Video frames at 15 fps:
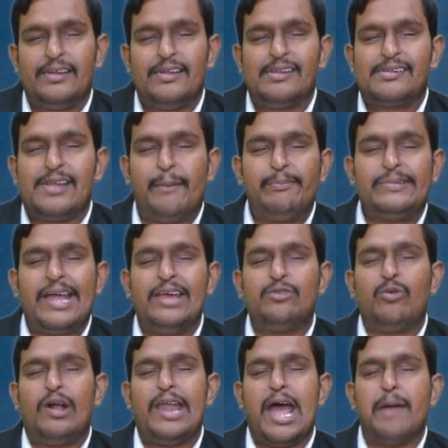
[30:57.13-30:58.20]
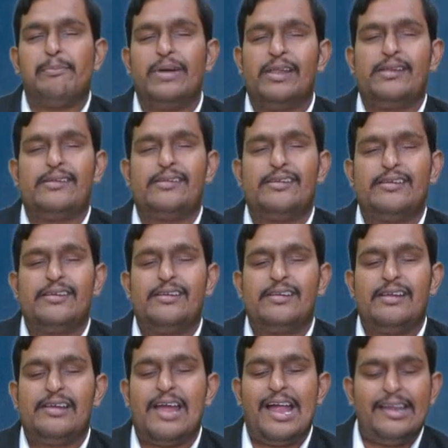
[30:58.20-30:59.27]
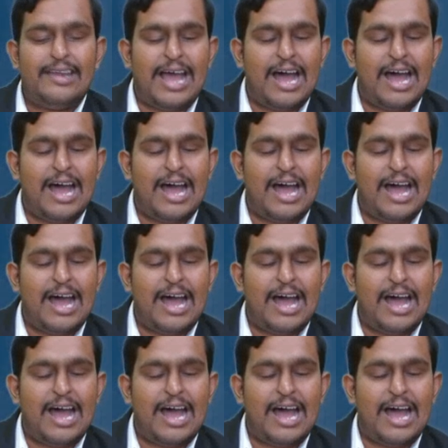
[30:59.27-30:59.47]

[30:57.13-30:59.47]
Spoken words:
Sometimes what happens, and